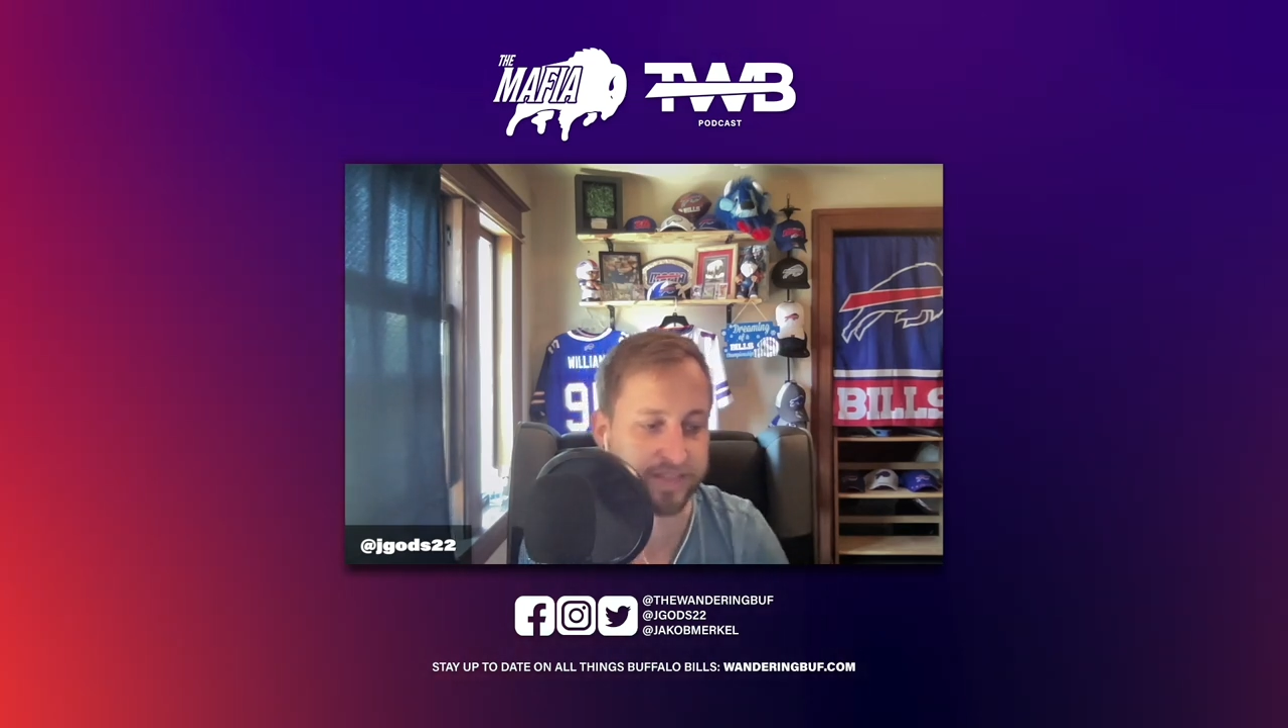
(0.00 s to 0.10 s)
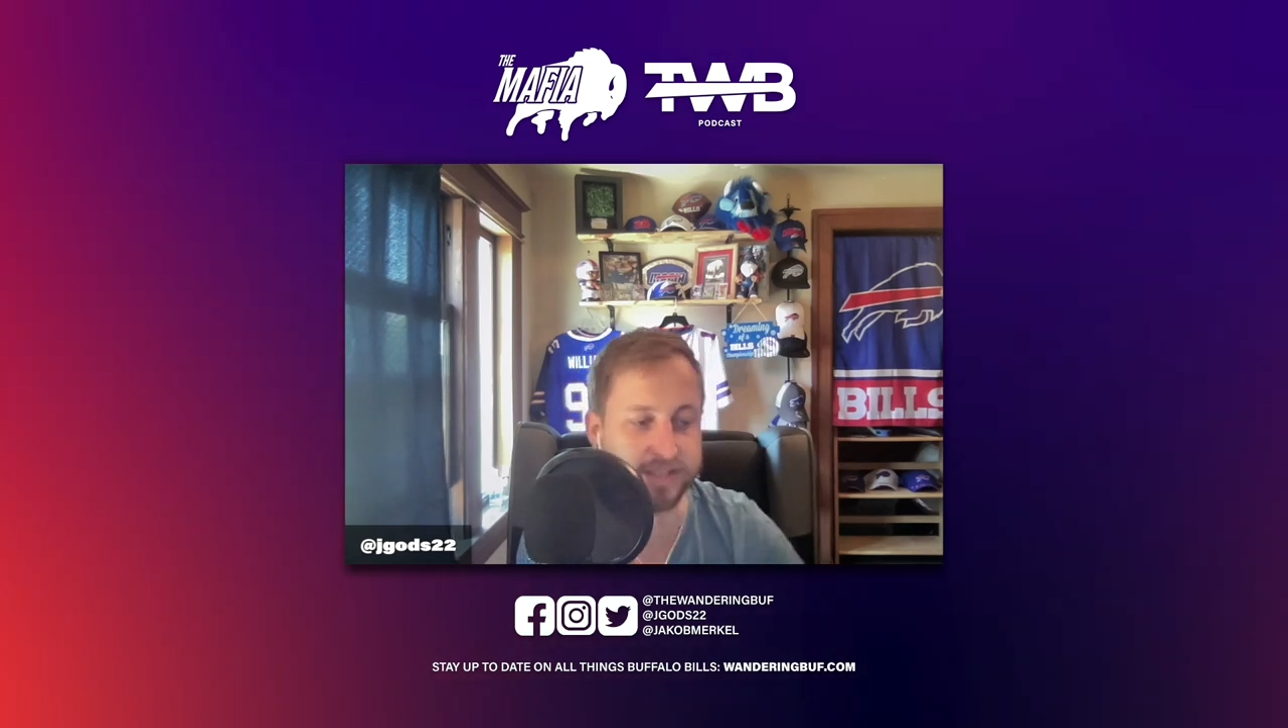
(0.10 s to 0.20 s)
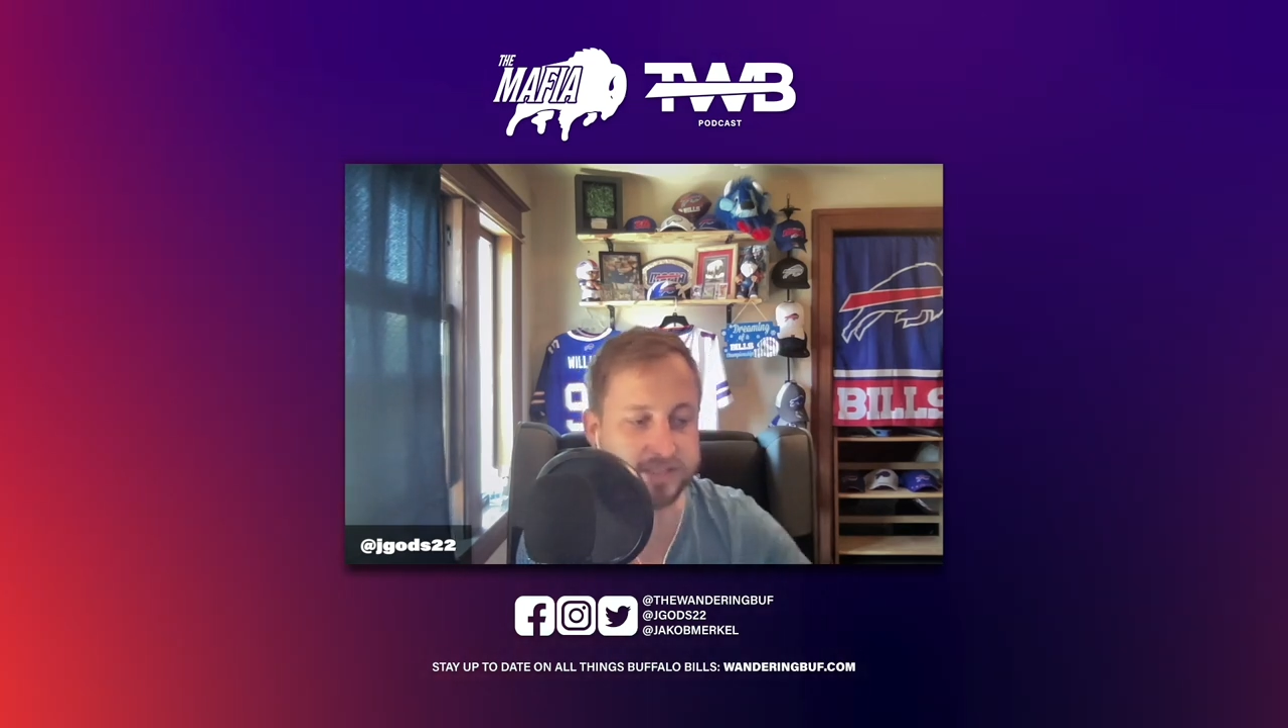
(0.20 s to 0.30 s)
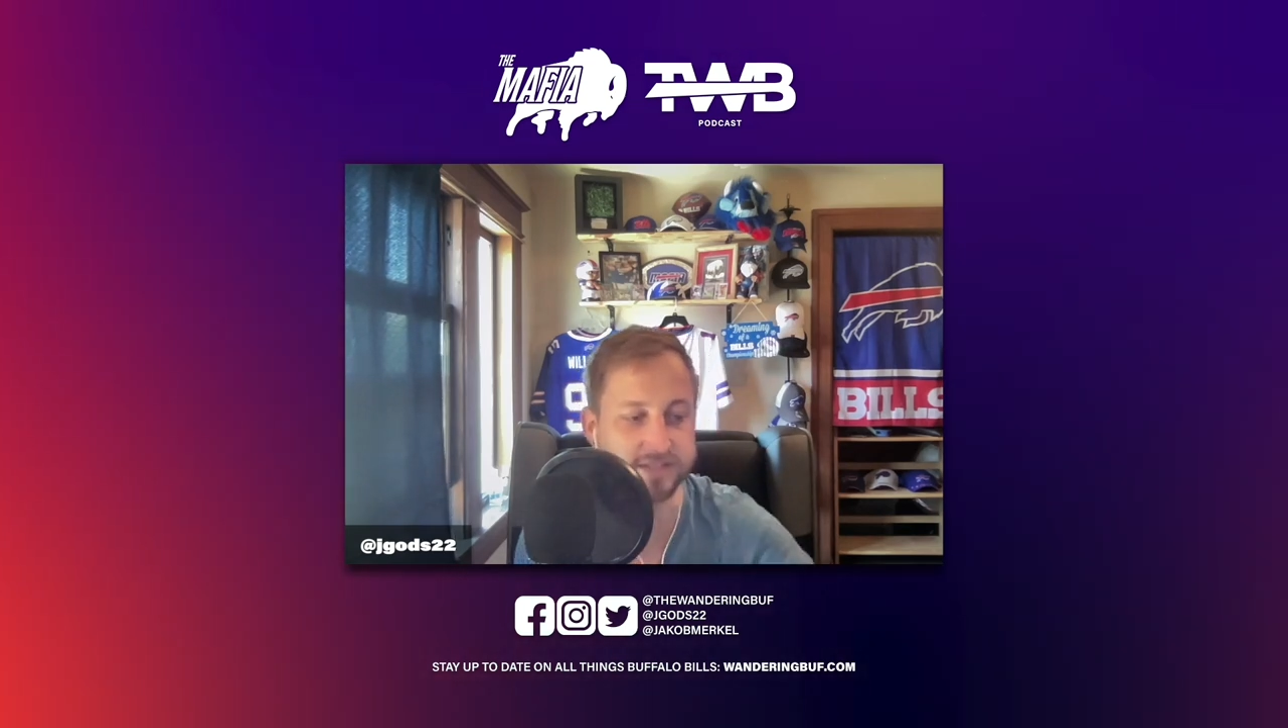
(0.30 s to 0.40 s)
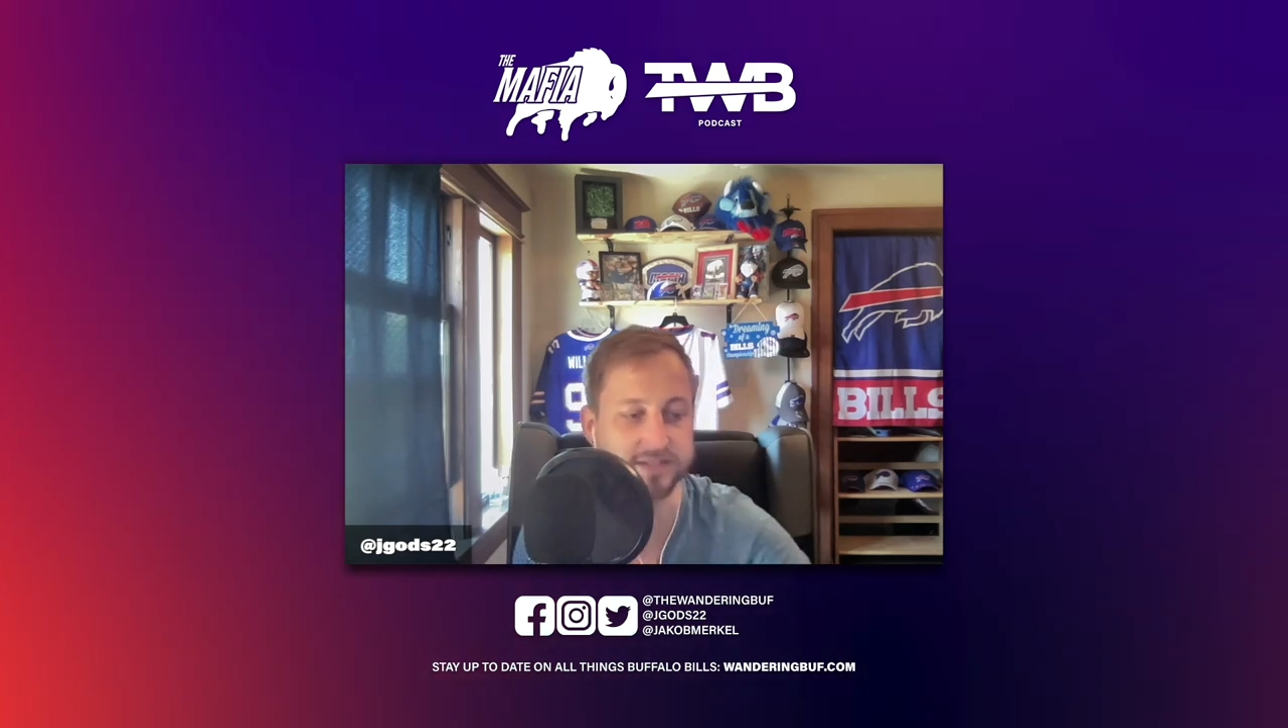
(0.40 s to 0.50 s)

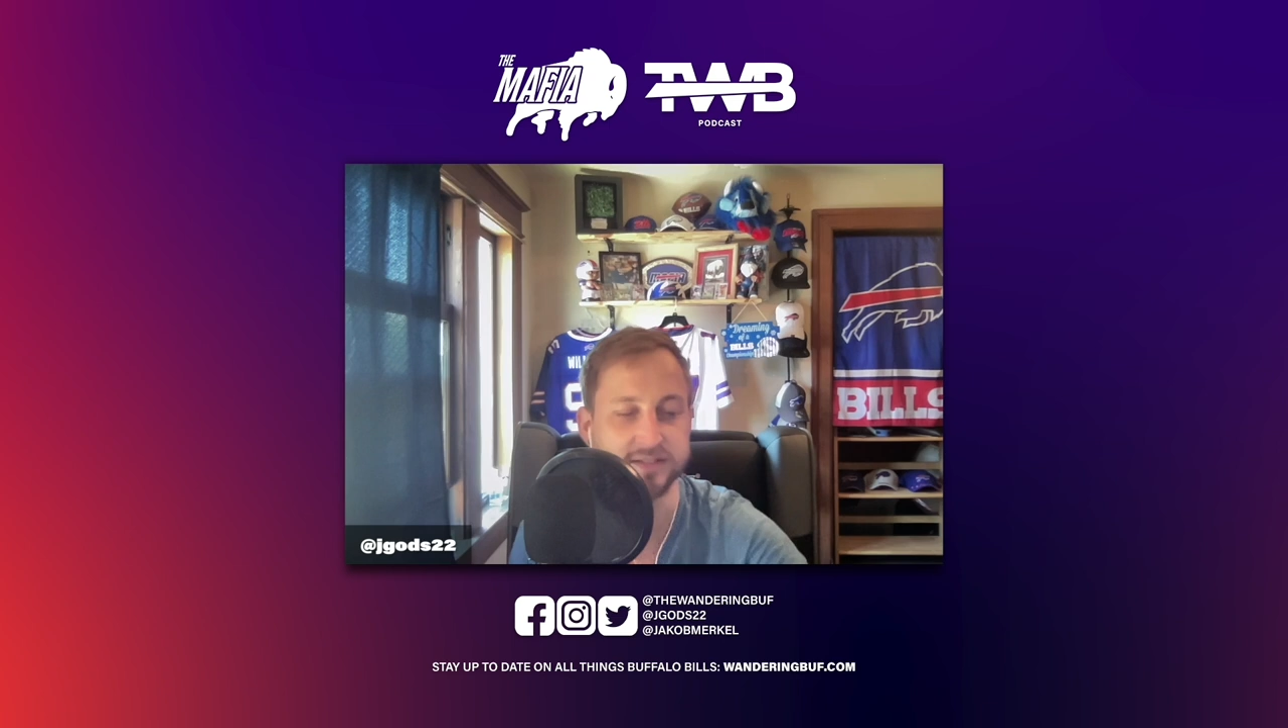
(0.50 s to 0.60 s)
think